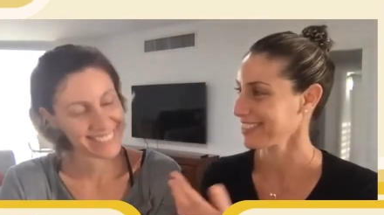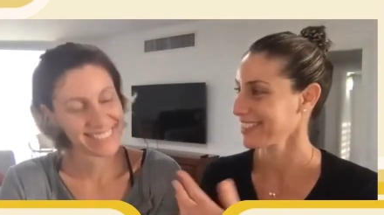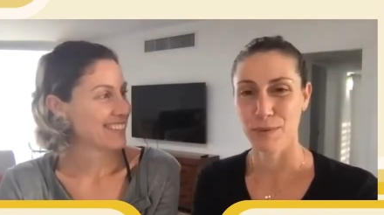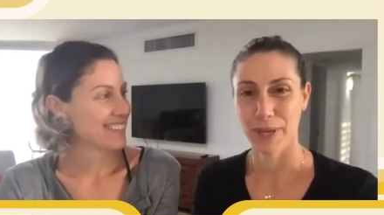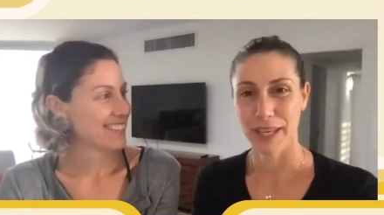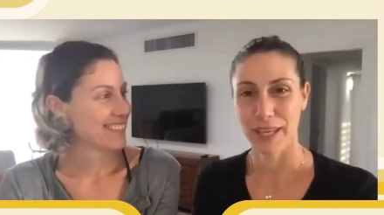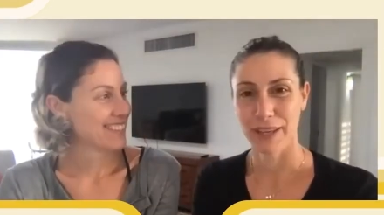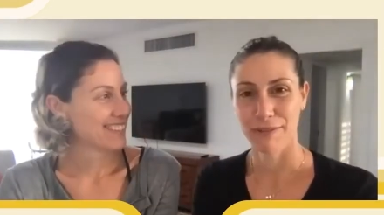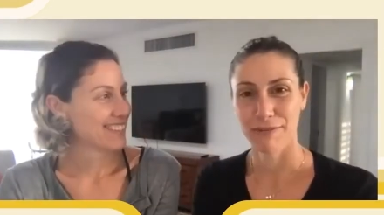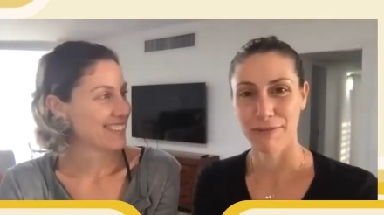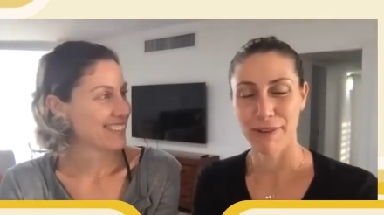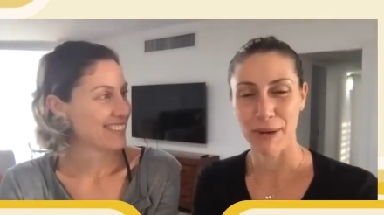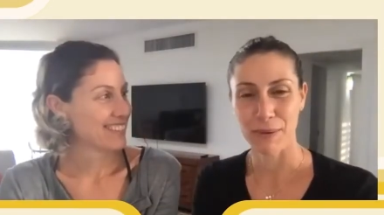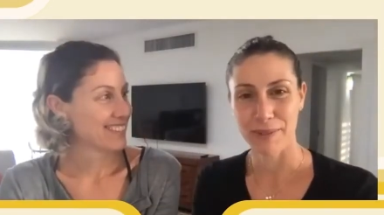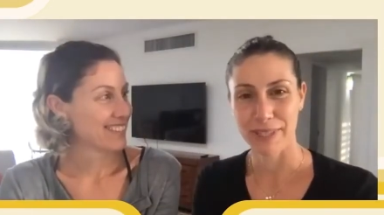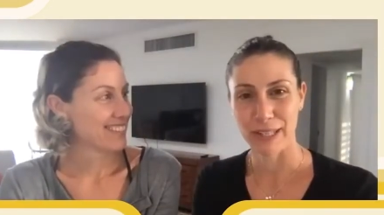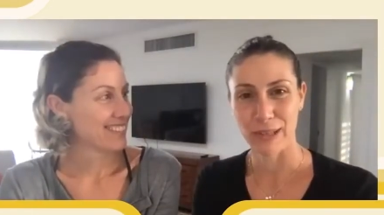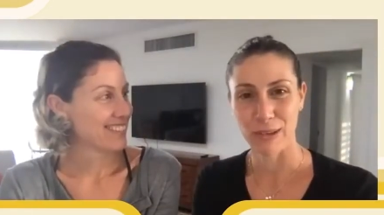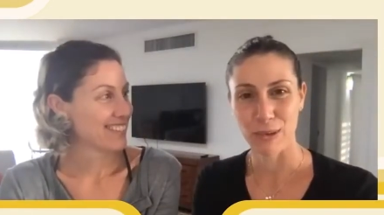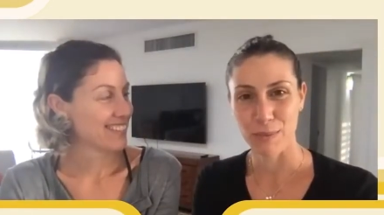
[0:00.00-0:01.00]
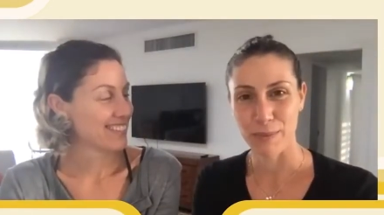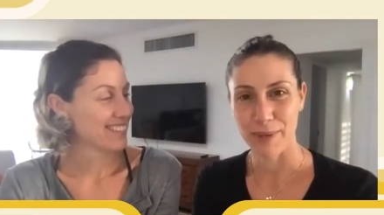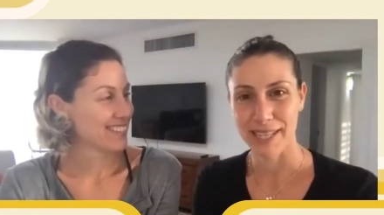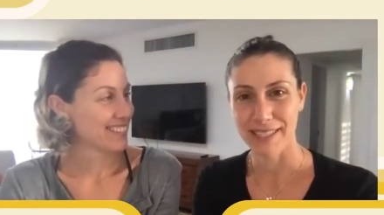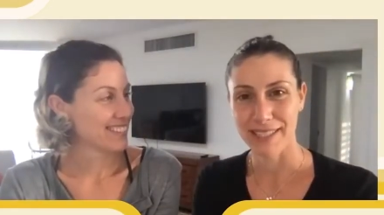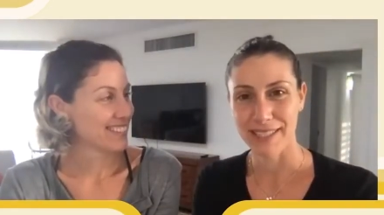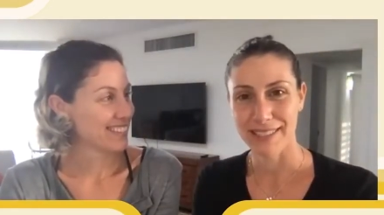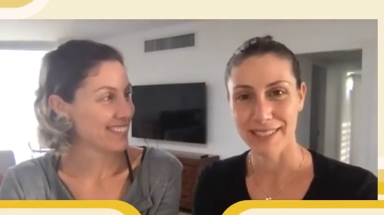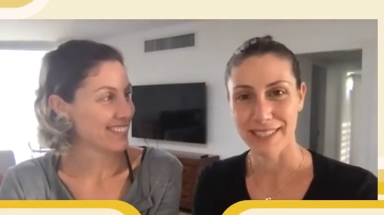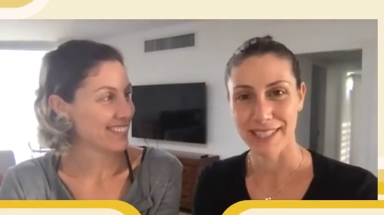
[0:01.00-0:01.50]
Speaker 1: We founded
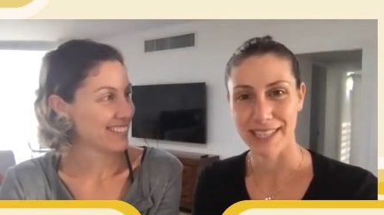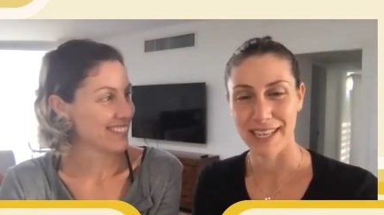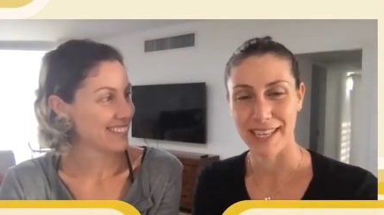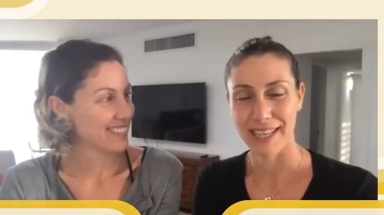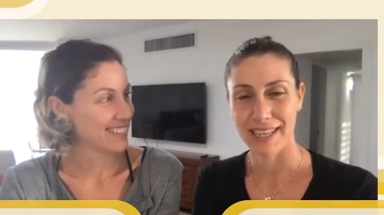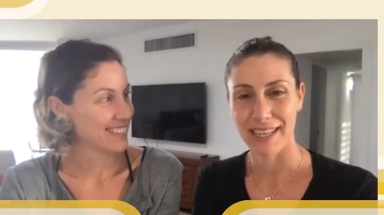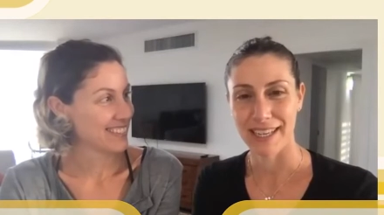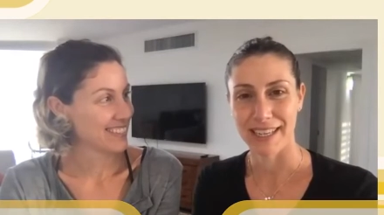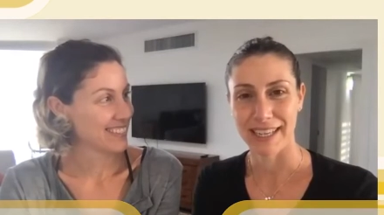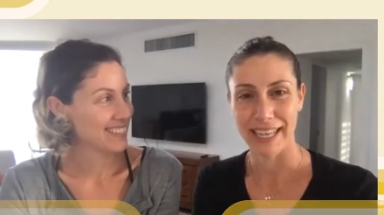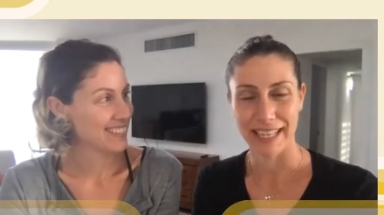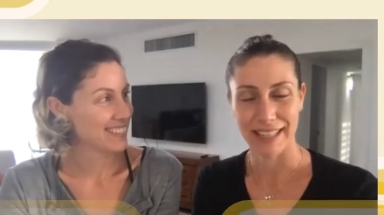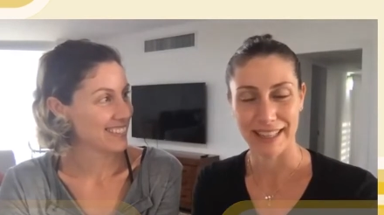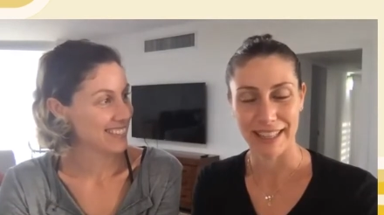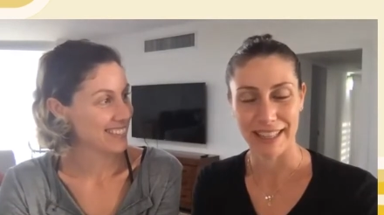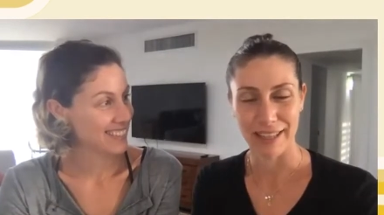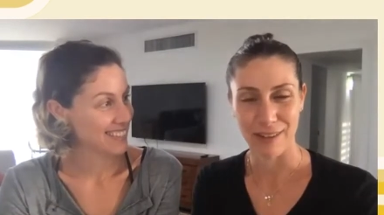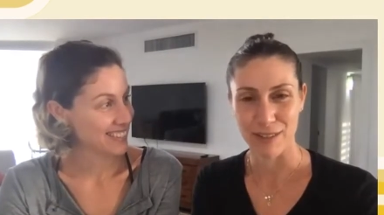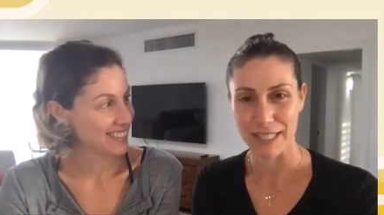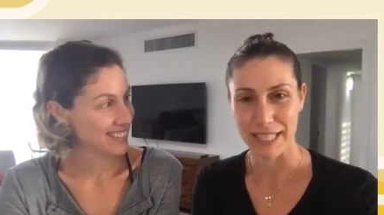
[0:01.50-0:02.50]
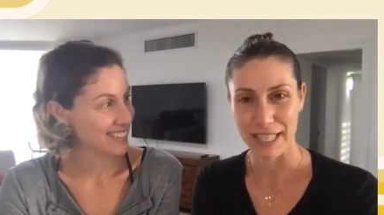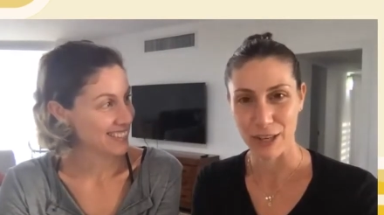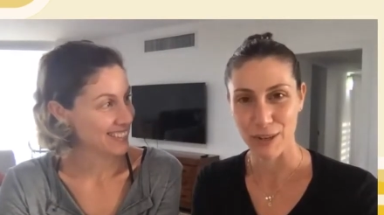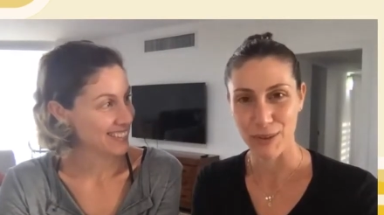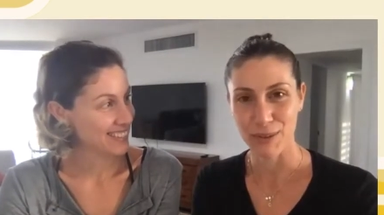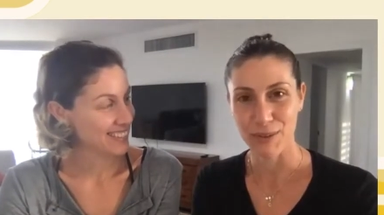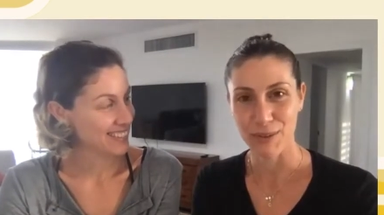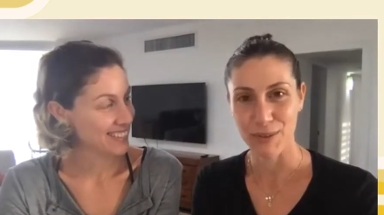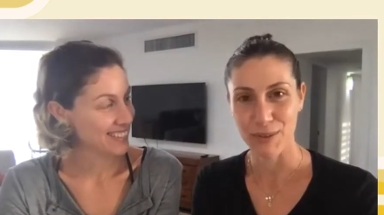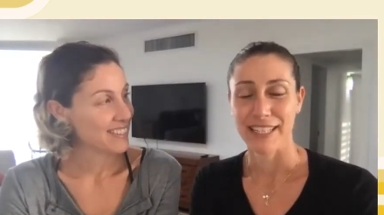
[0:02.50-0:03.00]
Lumen 8 years
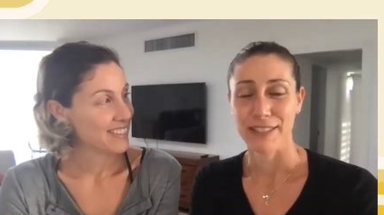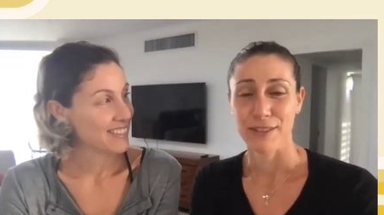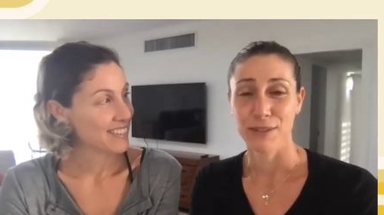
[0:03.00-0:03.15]
ago,